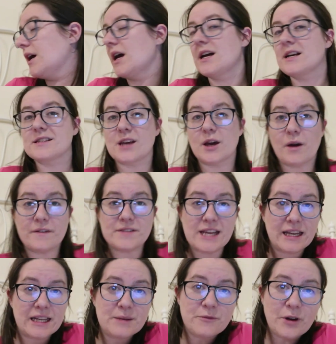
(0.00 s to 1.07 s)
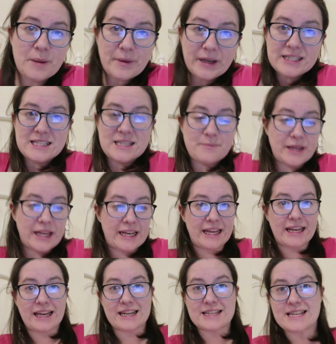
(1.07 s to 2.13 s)
So I've taken him right back to the
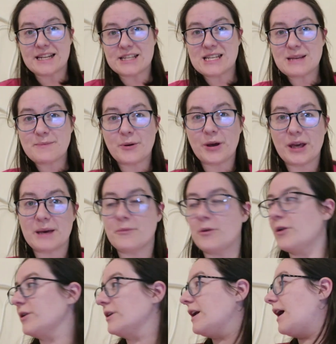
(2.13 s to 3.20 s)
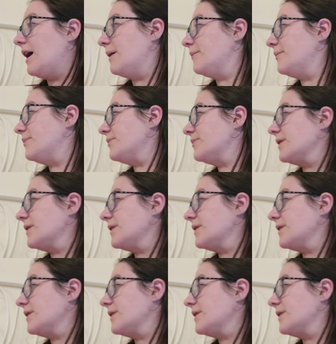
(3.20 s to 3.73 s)
beginning and essentially put him on